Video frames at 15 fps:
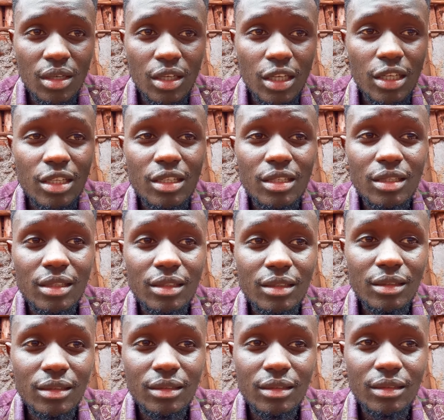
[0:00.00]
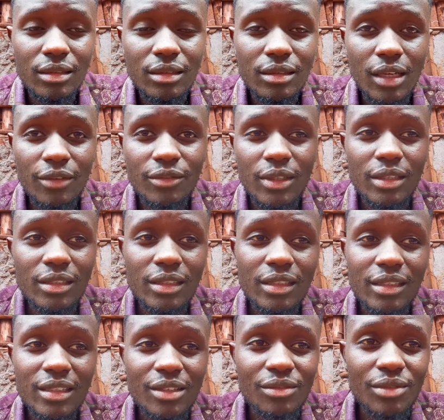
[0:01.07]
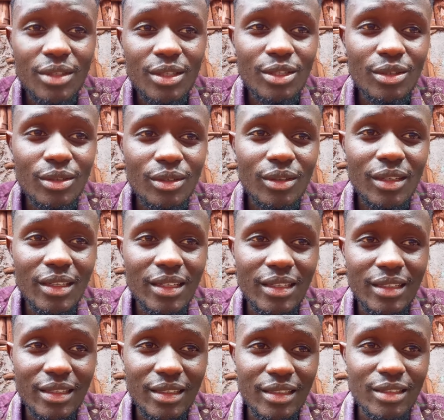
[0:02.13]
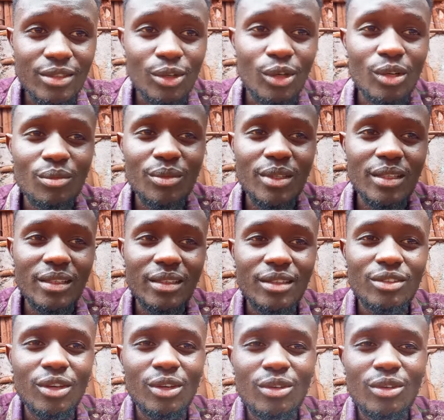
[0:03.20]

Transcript: He, after seeing the video, he told me,